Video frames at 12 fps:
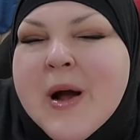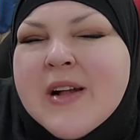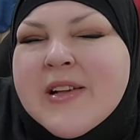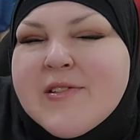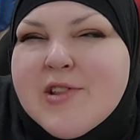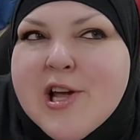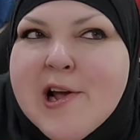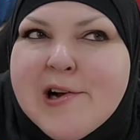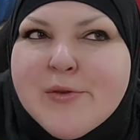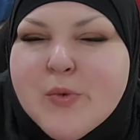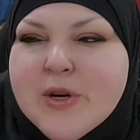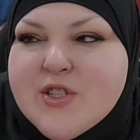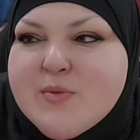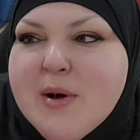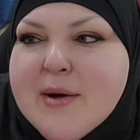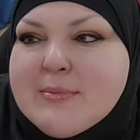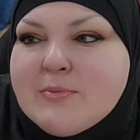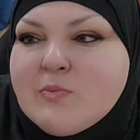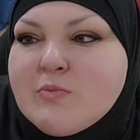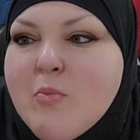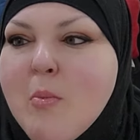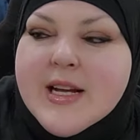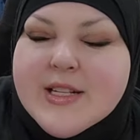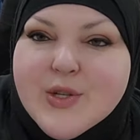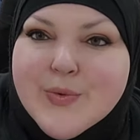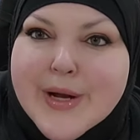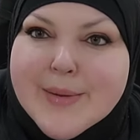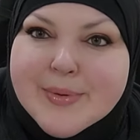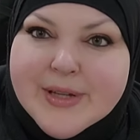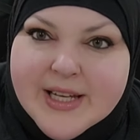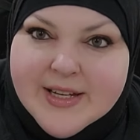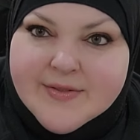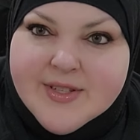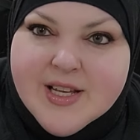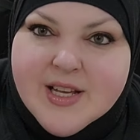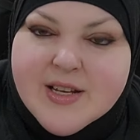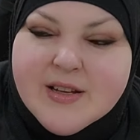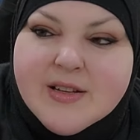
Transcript: I like the canned ones, but it's grape leaves